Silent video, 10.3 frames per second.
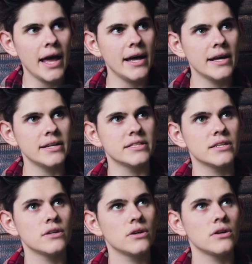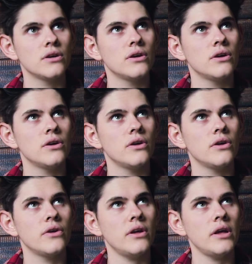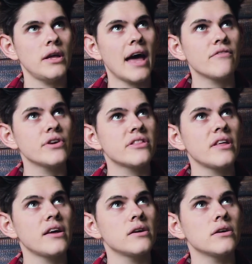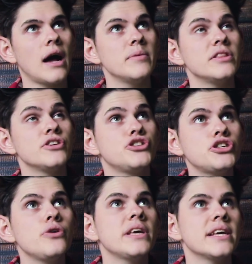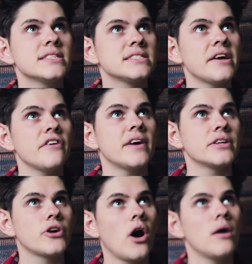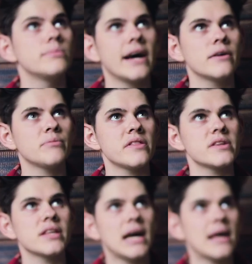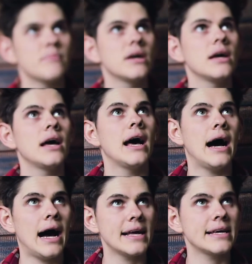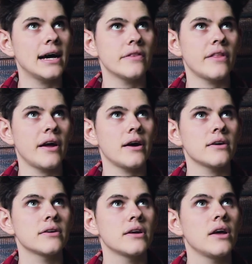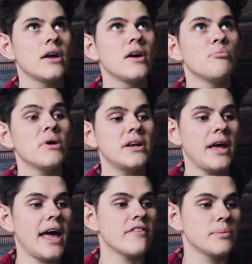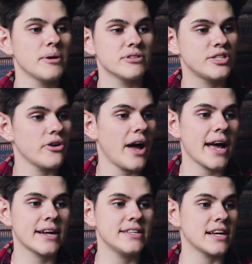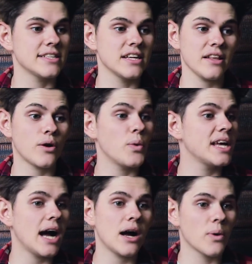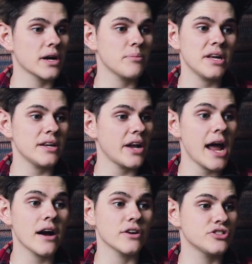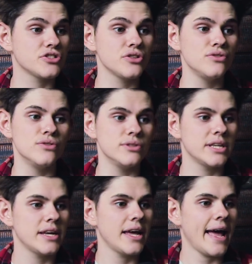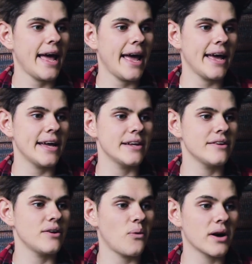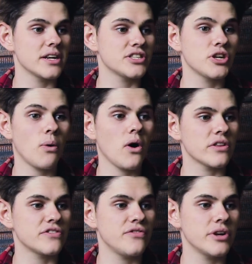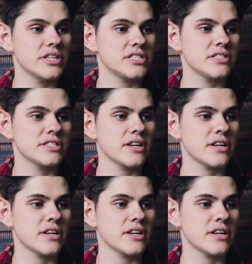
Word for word: And everything, I mean, the shooting itself had calmed down by the time I got there. But everybody was still hectic because they're like, we're going to be on air soon, and we're going to show all this footage